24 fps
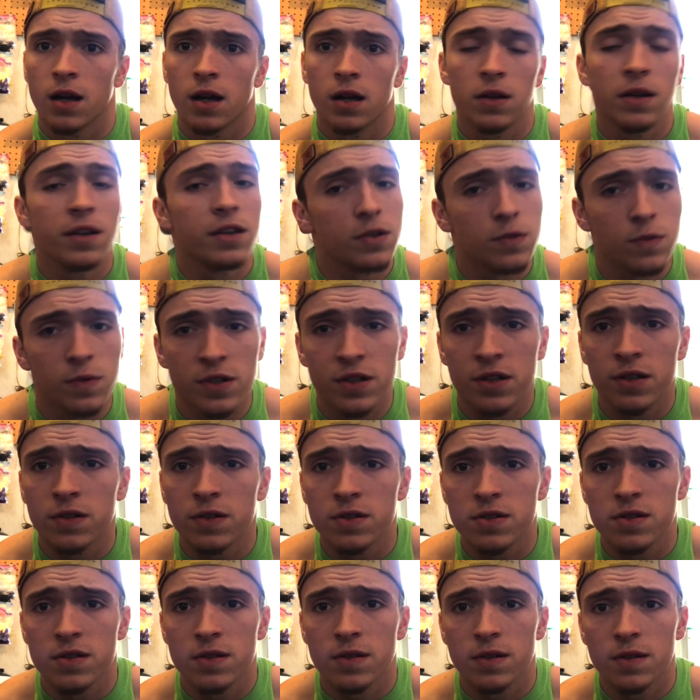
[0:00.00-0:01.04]
Clean your
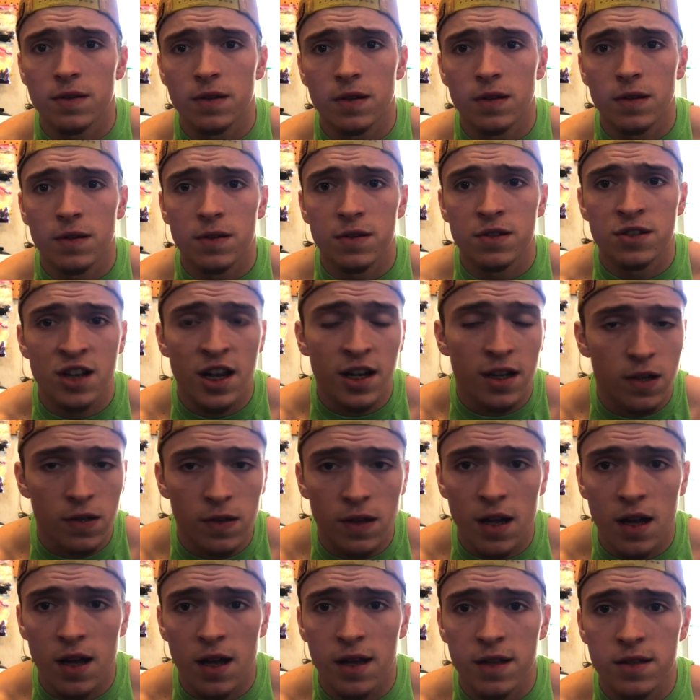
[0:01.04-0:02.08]
reels, check
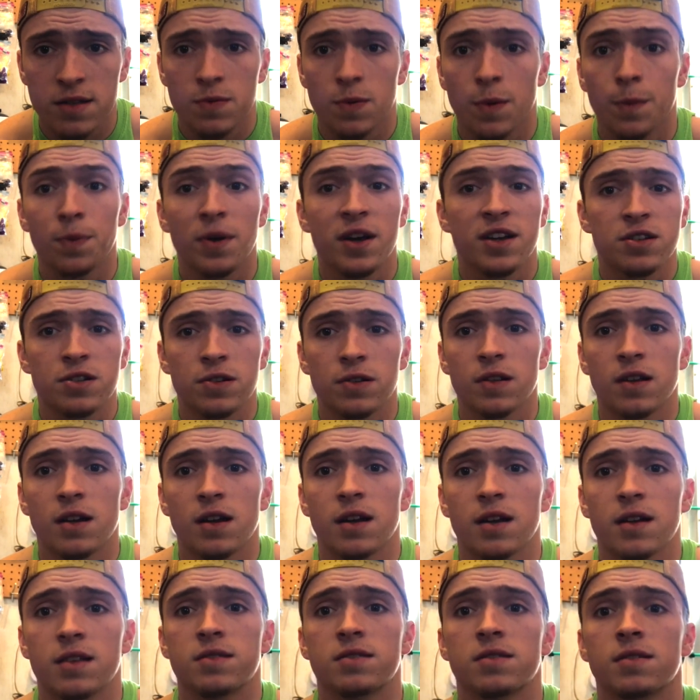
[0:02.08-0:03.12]
your lines, replace your
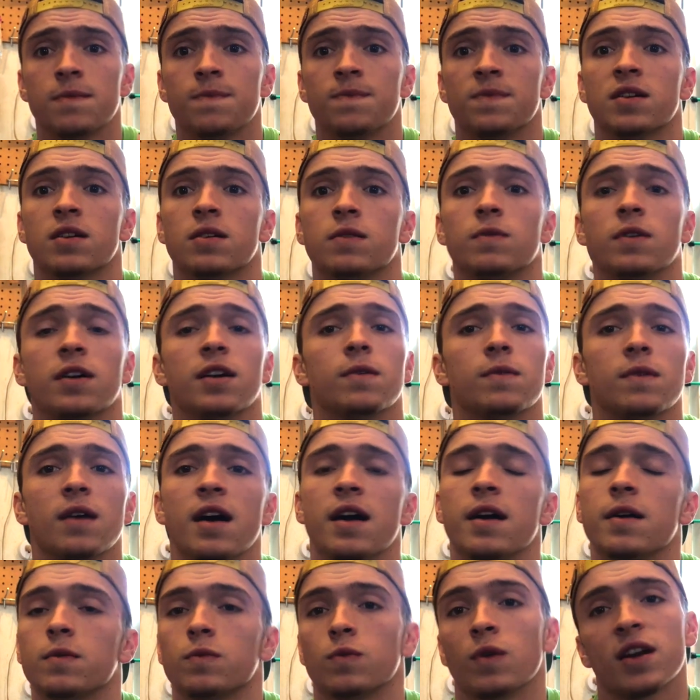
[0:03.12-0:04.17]
lines, rig it
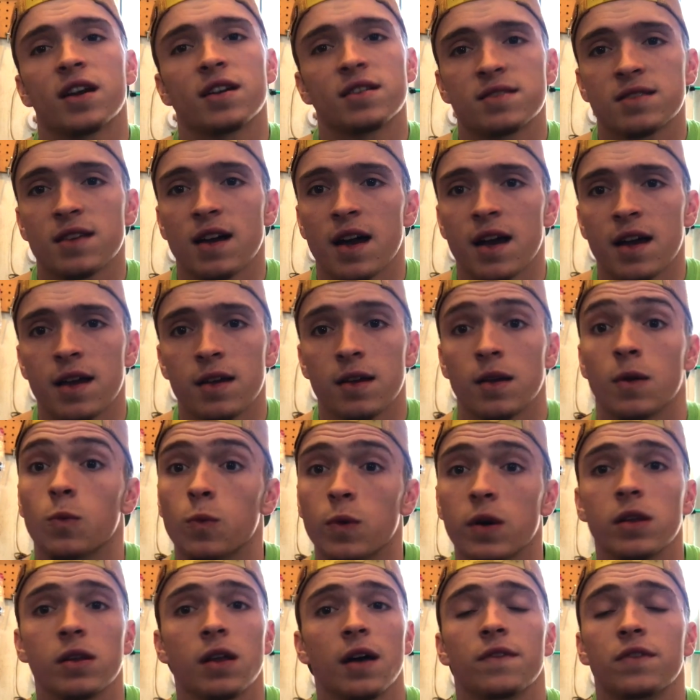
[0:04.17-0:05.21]
right, rig it tight.
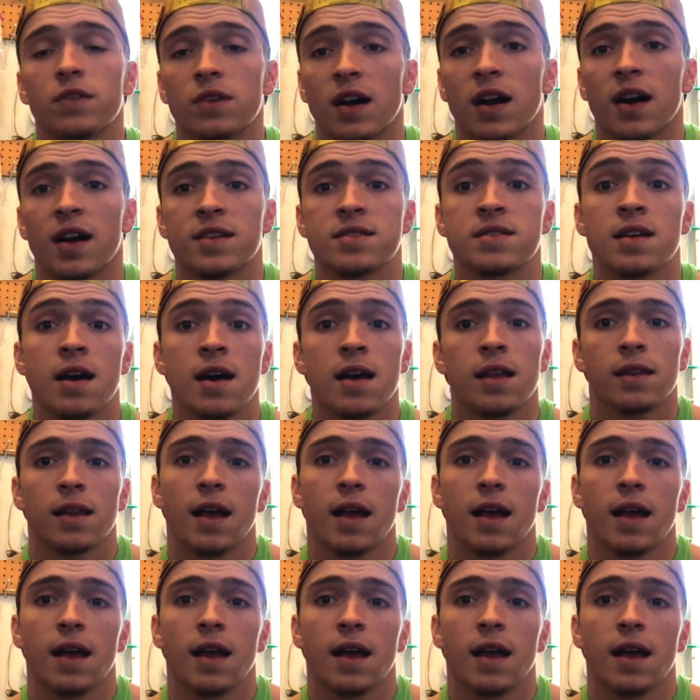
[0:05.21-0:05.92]
We love you guys.